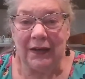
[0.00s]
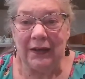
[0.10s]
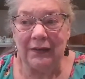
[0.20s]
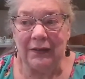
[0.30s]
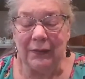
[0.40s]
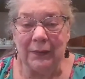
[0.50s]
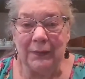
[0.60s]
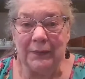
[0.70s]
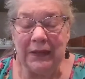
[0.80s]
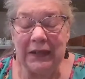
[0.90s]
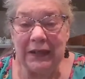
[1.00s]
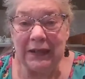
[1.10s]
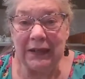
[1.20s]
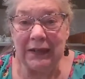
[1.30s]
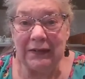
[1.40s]
a little
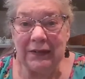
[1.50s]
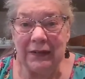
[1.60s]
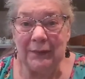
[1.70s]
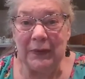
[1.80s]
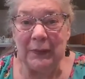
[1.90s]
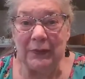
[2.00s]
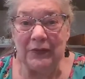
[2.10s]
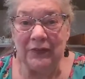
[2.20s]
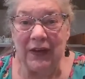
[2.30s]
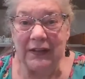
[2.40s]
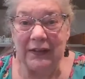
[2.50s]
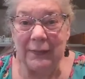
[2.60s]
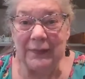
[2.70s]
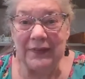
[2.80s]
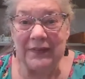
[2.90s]
meeting and people divided
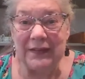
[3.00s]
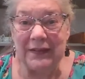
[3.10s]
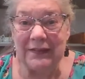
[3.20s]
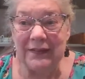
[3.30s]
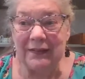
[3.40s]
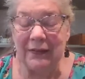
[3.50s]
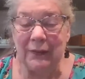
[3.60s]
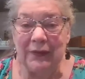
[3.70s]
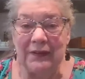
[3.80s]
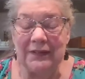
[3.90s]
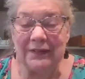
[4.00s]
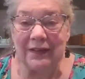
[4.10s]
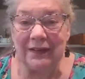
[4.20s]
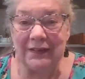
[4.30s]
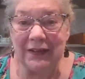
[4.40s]
up the city and said they wanted to
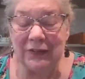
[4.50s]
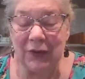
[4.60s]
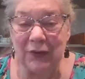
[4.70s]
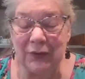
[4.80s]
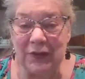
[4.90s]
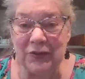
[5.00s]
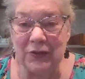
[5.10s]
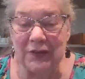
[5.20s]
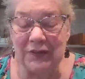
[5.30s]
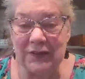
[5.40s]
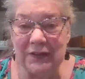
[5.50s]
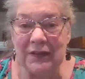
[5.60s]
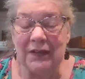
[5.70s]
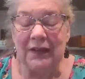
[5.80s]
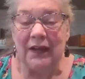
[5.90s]
contact all the restaurants
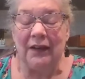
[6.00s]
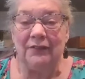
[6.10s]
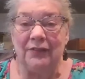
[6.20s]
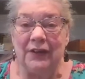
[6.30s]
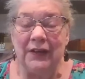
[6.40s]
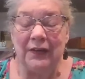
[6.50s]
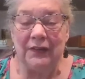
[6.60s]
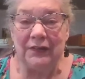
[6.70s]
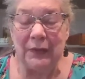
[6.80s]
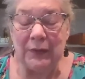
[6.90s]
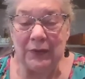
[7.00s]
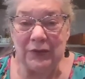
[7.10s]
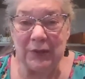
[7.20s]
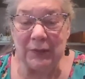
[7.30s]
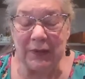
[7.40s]
and find out if they were
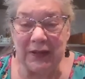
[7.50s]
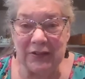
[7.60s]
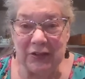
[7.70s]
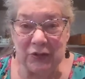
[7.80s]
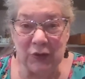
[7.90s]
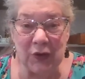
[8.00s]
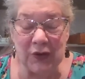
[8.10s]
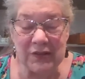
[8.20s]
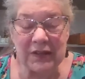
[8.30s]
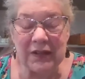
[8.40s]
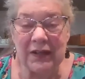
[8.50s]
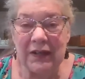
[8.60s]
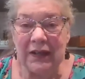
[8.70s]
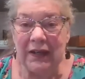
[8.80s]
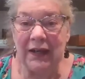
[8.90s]
using plastic straws
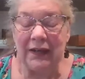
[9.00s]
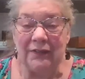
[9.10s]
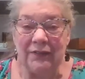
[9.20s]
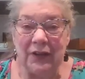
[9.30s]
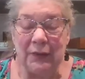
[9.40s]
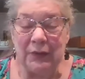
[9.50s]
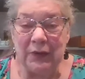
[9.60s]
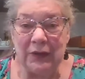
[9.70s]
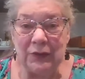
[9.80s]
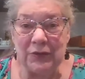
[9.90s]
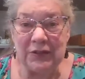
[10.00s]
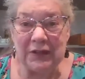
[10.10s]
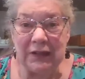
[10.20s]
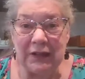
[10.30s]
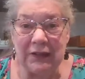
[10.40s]
and if they were
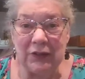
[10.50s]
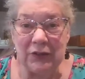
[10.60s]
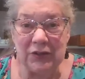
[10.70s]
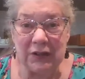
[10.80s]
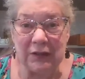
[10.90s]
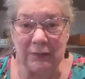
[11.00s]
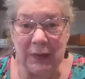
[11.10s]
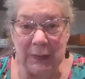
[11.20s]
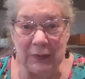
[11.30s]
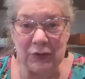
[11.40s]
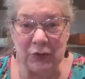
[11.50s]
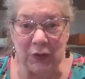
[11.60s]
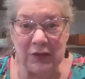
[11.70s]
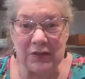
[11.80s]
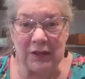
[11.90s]
interested in using paper
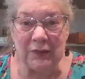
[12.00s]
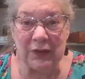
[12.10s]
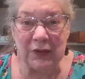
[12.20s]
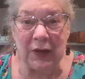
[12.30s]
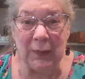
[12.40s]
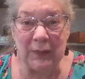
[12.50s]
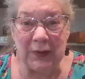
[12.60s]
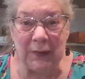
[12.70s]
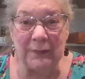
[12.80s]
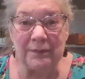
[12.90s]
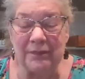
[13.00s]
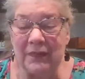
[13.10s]
straws, and we could help them